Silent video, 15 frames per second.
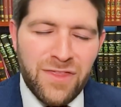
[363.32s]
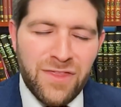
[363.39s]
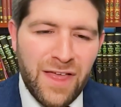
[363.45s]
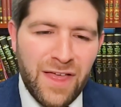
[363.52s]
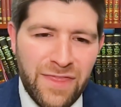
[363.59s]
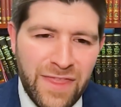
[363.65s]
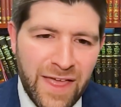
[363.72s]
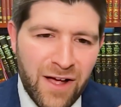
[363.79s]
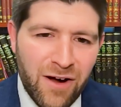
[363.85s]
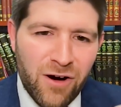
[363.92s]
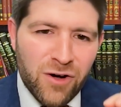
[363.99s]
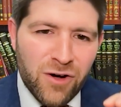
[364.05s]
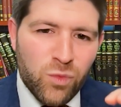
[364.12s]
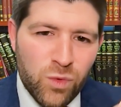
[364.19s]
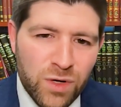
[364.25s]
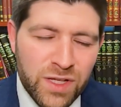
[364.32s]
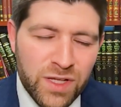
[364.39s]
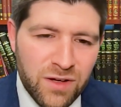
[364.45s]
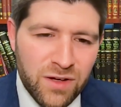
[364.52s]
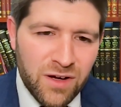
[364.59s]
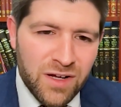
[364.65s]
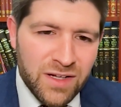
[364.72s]
that they are
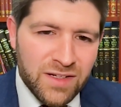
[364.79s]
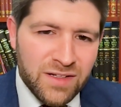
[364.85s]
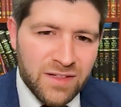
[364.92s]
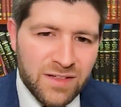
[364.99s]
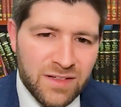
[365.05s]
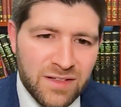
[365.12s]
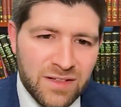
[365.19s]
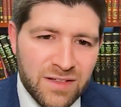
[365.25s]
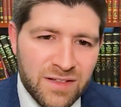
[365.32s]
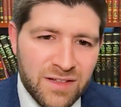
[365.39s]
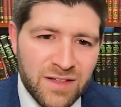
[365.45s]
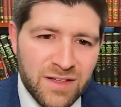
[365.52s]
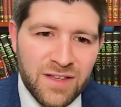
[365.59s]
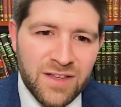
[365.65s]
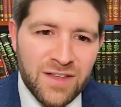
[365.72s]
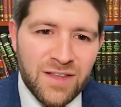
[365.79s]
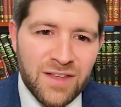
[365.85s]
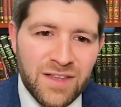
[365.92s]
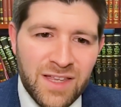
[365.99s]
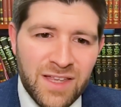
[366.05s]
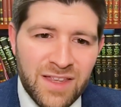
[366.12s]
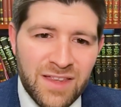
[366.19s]
working on,
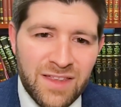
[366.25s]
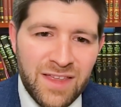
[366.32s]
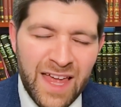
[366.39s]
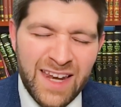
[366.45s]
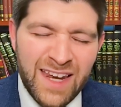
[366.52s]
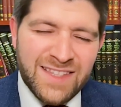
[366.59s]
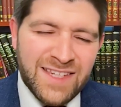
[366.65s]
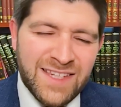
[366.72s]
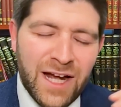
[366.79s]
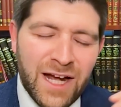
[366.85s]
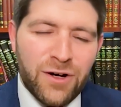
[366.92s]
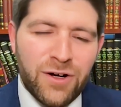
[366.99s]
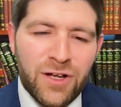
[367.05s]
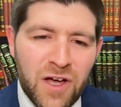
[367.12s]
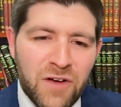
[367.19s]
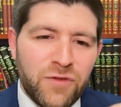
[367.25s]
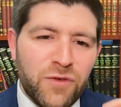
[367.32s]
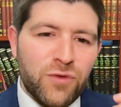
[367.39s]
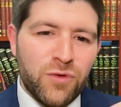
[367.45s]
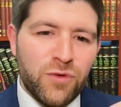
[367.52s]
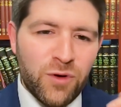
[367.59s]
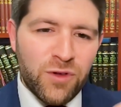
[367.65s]
and it's an area of
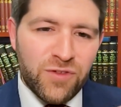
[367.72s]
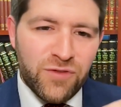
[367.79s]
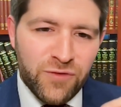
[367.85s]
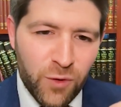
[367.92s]
growth